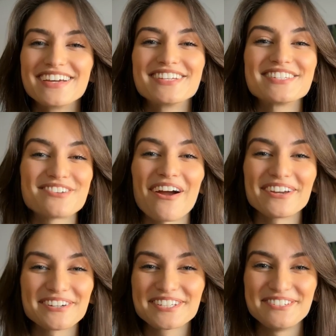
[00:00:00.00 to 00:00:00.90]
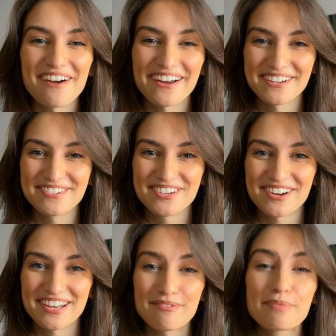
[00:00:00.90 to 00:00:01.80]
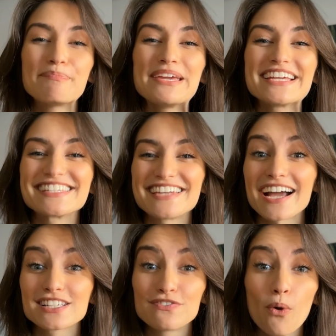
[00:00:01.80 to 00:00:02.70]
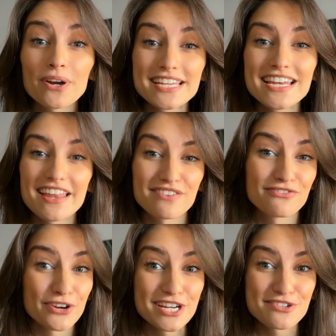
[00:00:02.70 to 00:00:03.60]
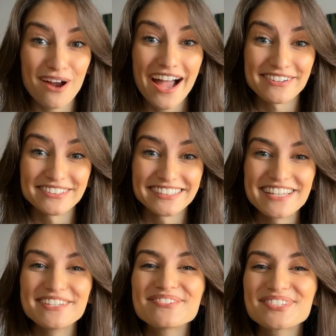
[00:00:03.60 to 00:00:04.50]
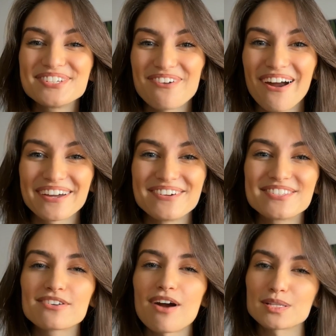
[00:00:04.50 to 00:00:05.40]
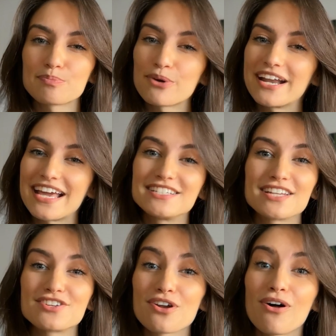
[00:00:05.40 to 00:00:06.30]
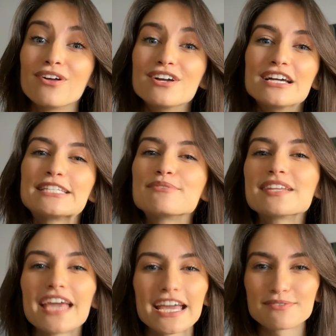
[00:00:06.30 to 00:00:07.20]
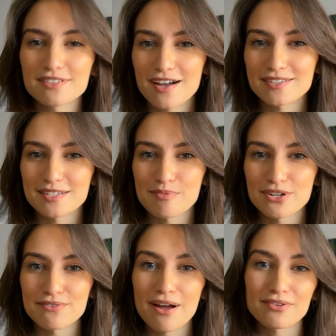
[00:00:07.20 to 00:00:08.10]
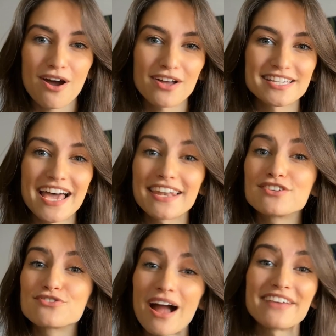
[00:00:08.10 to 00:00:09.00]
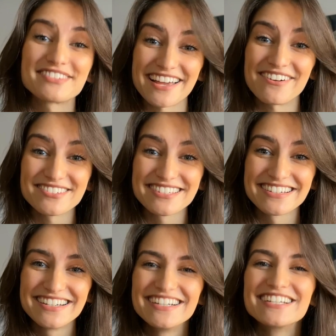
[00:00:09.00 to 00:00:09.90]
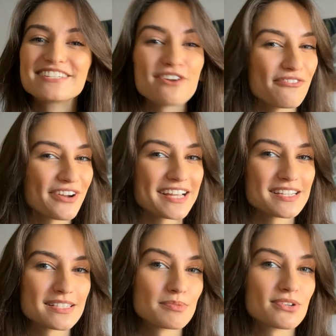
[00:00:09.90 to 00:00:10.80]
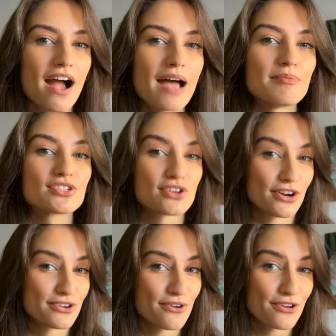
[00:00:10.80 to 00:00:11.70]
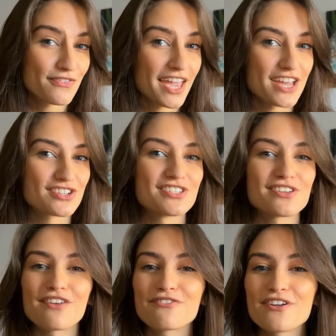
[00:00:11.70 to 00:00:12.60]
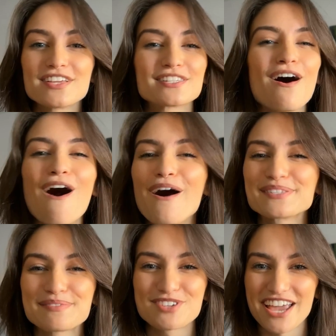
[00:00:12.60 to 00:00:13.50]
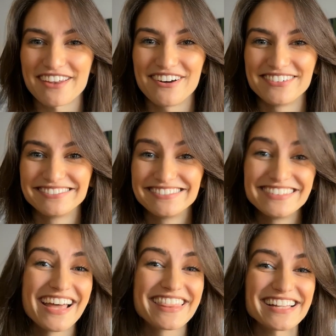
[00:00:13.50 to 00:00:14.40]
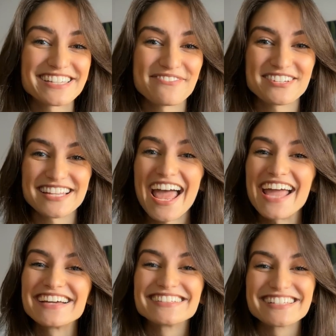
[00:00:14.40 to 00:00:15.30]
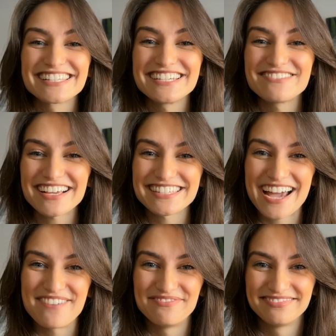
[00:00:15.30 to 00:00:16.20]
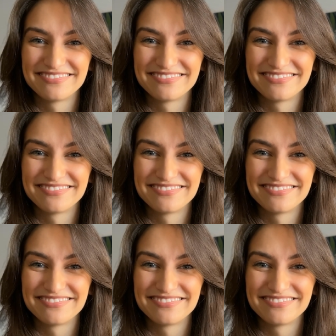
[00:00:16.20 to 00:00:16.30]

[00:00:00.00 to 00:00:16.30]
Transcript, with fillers: Start your QR code journey with Beaconstac's 14-day free trial and use QR codes across print and digital to engage with customers around content and drive sales. Don't forget to subscribe and turn your notifications on for this awesome channel. That's it for today. See you next time.